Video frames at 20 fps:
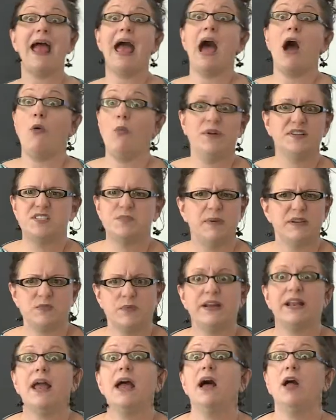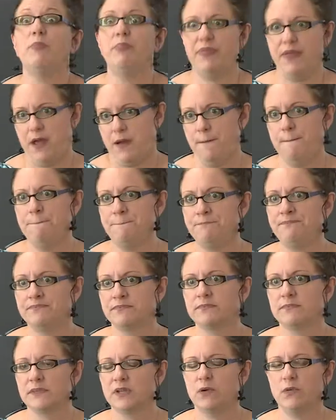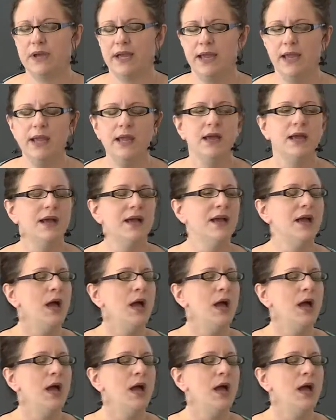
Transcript: How, what's the best way to help them? Okay?